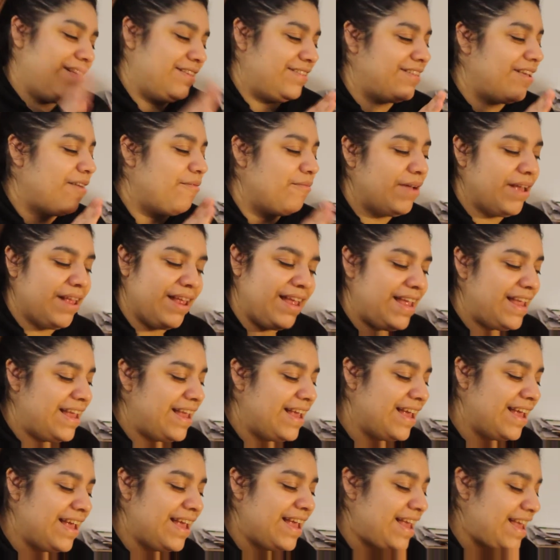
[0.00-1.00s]
somewhere.
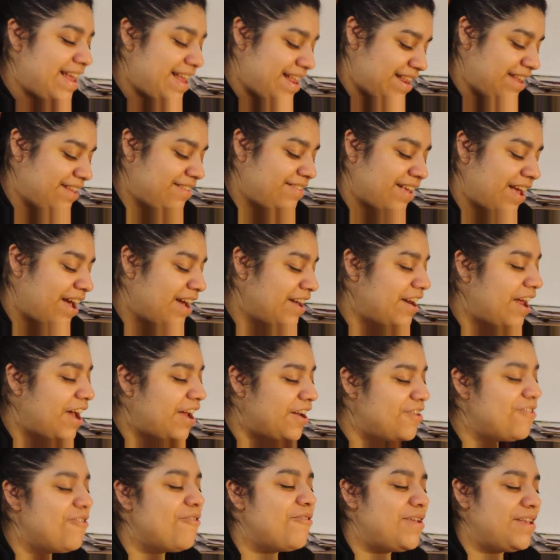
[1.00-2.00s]
He he needs. I,
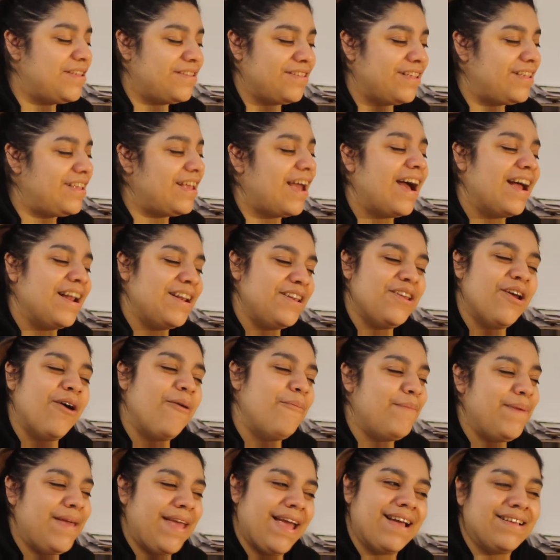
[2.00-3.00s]
I know he's. He, I
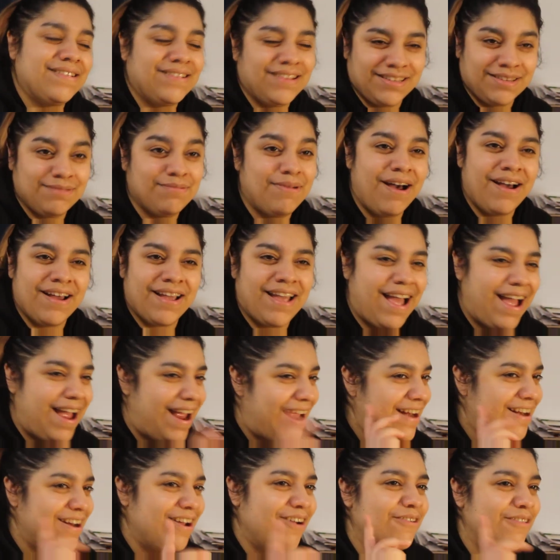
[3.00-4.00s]
know Bi is a smart guy.
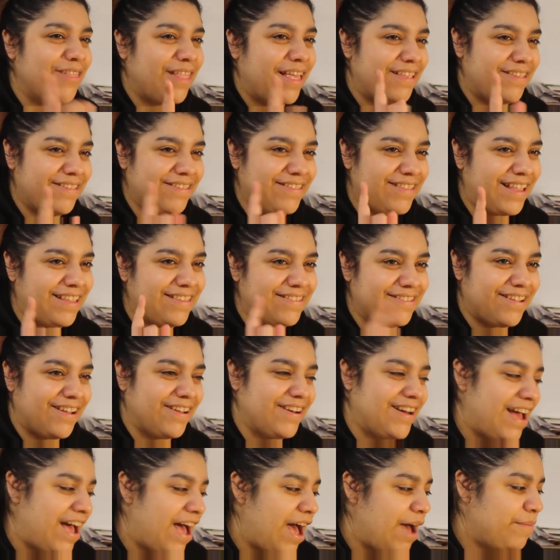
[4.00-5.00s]
I know that's that's
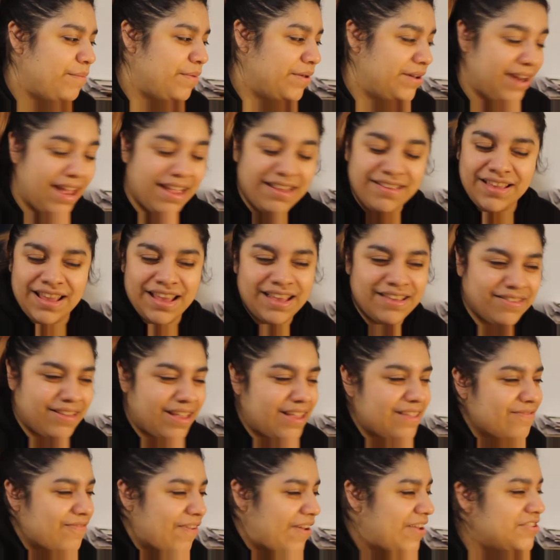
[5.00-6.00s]
gonna happen. That's it's
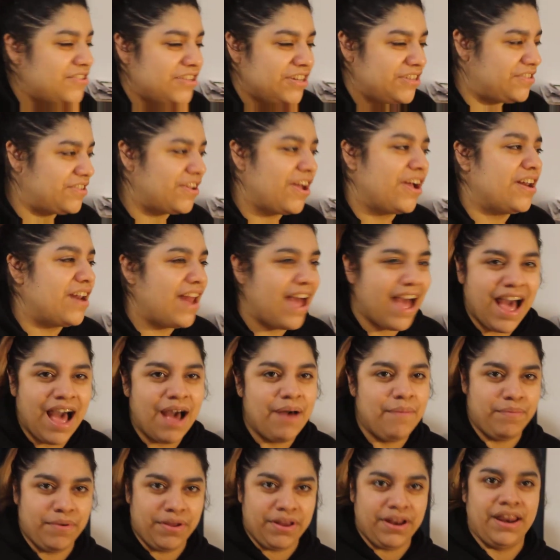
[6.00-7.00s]
eventually it's gonna
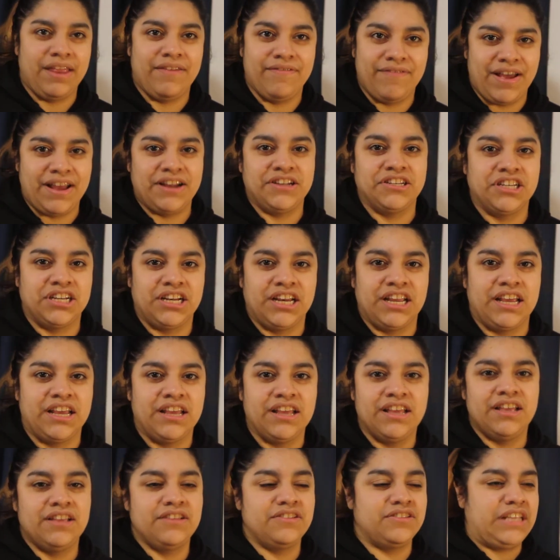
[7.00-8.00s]
happen eventually.
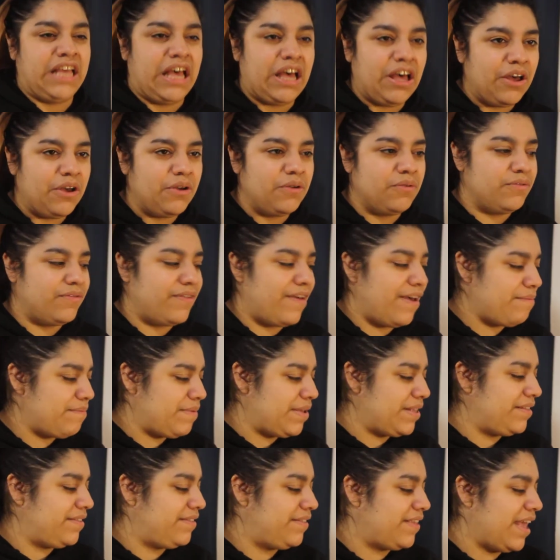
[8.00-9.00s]
So that
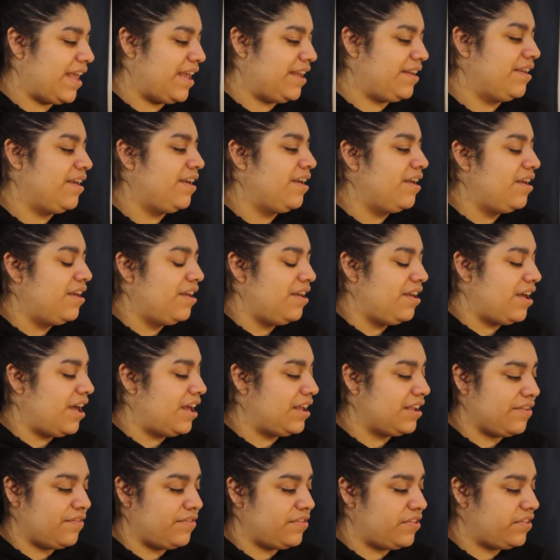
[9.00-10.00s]
being said,
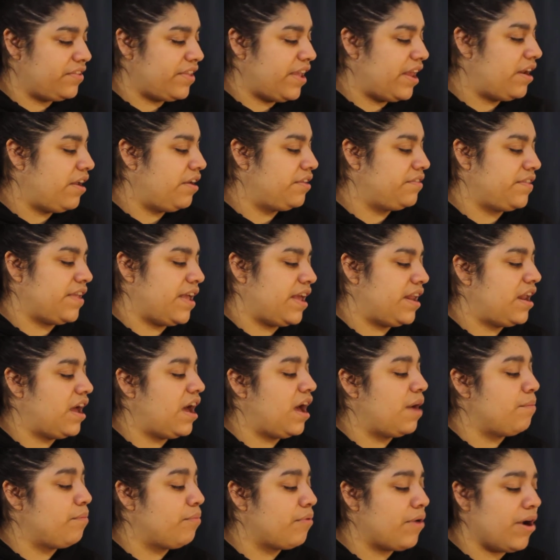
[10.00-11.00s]
I give it a ten out of ten.
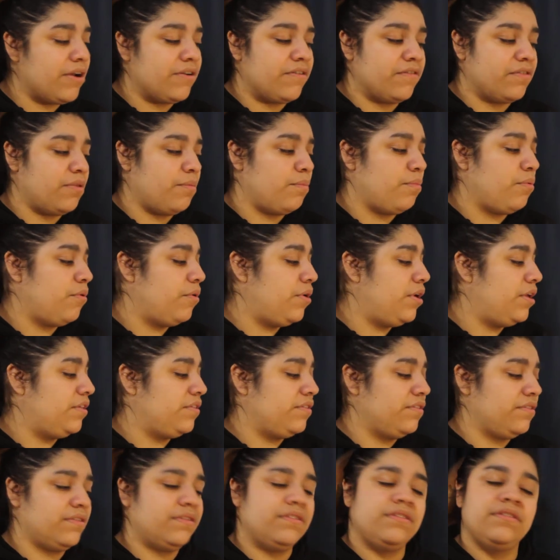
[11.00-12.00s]
I'm proud of the
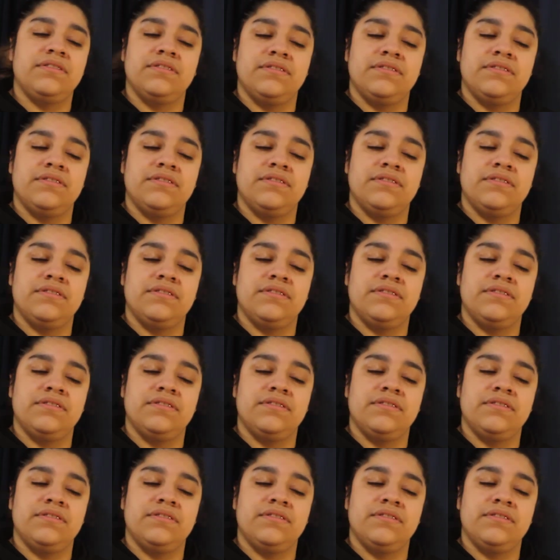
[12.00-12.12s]
boys.